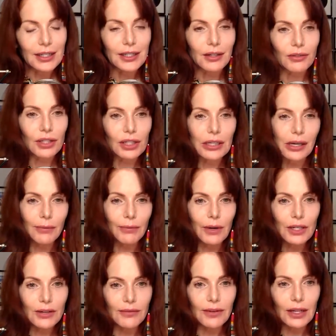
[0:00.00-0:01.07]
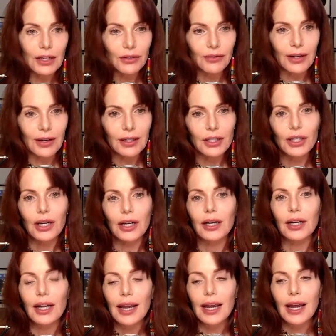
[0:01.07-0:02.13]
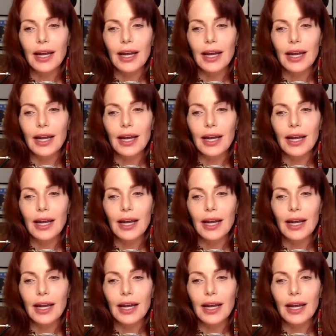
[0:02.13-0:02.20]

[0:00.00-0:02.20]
So just look up Russian vids; you'll find his channel.